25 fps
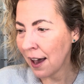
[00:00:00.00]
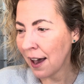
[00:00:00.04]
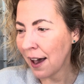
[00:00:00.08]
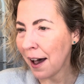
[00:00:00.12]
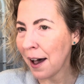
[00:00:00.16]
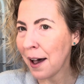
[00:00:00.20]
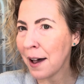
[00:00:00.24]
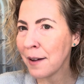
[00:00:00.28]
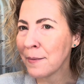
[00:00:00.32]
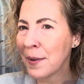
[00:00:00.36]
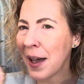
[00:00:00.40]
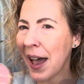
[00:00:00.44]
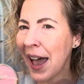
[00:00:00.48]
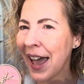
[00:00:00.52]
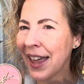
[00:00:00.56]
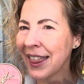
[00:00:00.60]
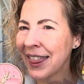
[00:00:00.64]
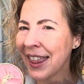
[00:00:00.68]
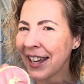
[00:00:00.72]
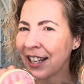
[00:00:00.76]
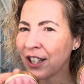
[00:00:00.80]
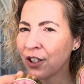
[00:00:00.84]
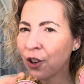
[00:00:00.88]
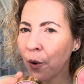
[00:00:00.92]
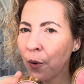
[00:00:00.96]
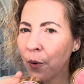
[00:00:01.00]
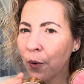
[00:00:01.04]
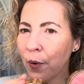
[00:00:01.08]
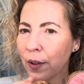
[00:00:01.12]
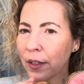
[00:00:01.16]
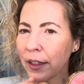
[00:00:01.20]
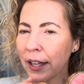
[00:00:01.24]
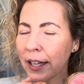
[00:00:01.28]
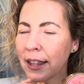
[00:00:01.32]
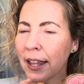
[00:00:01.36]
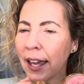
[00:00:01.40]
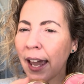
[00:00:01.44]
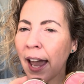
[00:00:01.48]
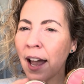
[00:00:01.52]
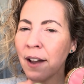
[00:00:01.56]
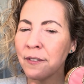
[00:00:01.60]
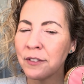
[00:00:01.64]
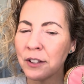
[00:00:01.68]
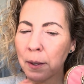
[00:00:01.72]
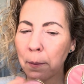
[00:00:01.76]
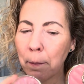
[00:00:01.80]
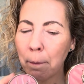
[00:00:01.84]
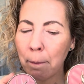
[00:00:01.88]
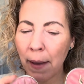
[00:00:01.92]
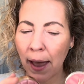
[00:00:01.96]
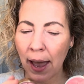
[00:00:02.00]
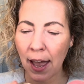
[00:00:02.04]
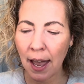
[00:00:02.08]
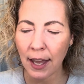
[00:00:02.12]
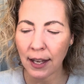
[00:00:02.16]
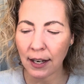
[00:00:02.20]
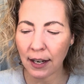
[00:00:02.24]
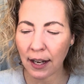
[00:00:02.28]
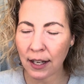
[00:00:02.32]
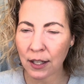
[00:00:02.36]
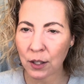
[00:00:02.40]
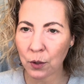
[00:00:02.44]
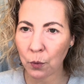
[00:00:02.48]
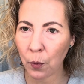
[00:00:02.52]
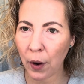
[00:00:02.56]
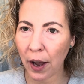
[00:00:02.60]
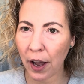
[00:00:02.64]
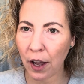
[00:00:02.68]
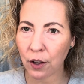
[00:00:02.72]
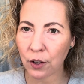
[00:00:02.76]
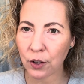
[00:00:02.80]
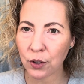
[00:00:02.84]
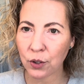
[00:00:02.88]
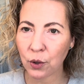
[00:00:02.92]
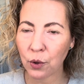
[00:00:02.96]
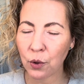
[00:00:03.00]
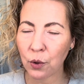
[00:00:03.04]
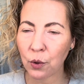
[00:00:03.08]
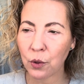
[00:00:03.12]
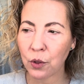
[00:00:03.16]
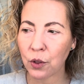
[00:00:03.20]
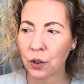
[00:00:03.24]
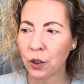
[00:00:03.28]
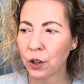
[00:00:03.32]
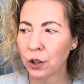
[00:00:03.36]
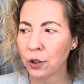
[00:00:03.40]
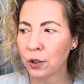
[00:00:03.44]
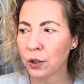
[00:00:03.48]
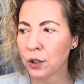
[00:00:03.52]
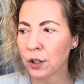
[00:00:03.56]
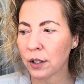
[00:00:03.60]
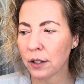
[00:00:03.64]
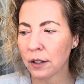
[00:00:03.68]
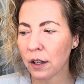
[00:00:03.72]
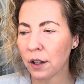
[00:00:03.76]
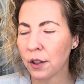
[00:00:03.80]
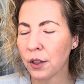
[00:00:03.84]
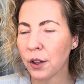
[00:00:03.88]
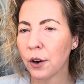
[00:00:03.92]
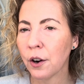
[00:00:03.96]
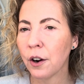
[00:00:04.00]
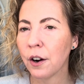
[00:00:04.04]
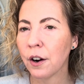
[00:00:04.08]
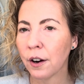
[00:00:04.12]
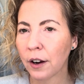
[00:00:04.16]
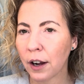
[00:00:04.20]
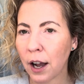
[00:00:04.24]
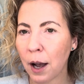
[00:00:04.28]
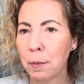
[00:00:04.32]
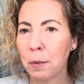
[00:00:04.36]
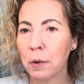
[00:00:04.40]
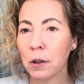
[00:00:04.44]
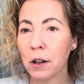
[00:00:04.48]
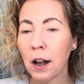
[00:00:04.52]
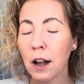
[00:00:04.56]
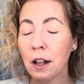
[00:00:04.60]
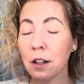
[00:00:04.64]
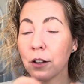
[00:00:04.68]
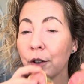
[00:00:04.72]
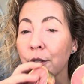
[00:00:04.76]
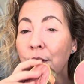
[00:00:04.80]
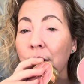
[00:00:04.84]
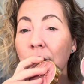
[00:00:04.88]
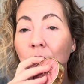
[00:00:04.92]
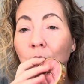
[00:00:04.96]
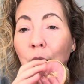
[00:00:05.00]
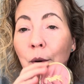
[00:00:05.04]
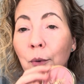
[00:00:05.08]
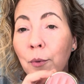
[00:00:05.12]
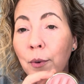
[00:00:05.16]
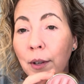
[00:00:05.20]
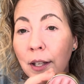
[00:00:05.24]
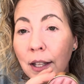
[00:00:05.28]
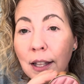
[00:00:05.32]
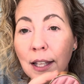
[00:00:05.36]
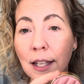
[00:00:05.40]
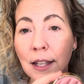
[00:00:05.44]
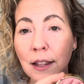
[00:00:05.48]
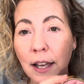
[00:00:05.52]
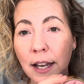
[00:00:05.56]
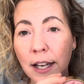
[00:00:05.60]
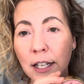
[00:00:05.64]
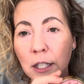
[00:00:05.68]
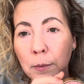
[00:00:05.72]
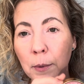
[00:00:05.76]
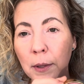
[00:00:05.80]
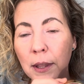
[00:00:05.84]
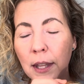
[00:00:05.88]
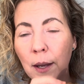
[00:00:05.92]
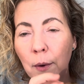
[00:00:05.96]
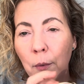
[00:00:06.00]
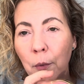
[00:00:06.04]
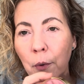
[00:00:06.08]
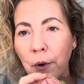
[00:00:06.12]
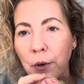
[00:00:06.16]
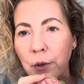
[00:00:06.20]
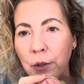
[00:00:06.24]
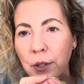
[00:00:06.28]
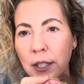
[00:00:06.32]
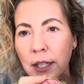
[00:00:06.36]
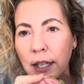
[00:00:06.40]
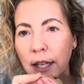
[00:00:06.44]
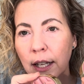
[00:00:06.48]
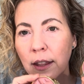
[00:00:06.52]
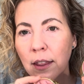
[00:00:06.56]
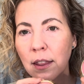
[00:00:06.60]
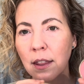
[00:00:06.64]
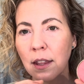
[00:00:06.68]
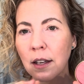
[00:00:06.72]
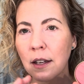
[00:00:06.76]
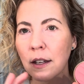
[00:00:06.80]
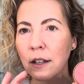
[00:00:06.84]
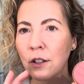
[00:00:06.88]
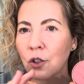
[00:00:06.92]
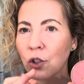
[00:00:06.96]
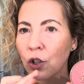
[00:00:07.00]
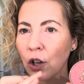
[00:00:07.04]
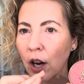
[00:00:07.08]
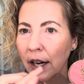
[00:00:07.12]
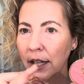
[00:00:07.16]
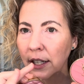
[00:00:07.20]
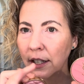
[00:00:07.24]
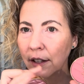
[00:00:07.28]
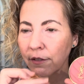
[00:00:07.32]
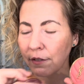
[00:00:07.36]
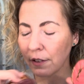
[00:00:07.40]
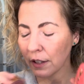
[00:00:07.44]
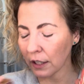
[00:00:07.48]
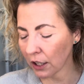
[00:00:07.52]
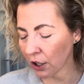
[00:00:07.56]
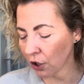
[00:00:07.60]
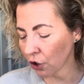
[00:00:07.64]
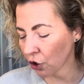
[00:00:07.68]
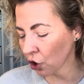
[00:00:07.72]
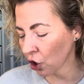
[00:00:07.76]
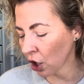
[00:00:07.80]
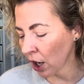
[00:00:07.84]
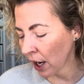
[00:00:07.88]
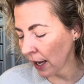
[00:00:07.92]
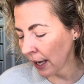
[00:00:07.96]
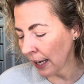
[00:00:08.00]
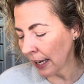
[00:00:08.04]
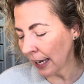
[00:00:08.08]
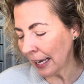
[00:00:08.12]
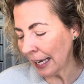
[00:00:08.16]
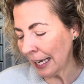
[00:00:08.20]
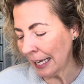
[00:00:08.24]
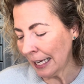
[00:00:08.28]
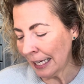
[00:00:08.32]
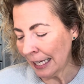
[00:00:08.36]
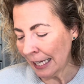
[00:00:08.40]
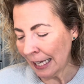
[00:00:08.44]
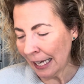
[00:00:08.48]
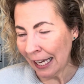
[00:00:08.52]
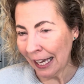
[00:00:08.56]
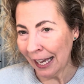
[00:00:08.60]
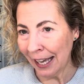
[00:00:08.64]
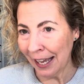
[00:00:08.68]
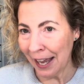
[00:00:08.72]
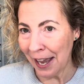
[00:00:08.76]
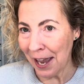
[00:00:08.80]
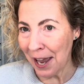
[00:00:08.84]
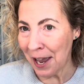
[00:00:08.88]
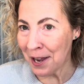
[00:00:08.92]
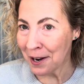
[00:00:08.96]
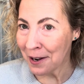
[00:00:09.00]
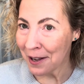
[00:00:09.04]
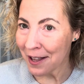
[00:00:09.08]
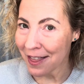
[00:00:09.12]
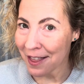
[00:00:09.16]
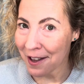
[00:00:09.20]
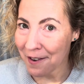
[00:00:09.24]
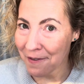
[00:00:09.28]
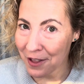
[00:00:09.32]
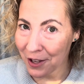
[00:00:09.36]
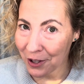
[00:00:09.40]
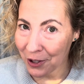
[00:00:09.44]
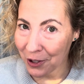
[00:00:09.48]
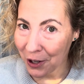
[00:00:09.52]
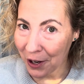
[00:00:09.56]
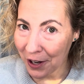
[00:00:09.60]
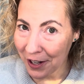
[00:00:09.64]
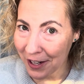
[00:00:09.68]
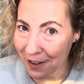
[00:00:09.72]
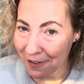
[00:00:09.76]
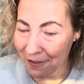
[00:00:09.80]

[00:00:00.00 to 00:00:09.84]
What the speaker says: And they have some matte as well. So there are a couple colors that I really liked, but they weren't in the shiny finish. And I love the shiny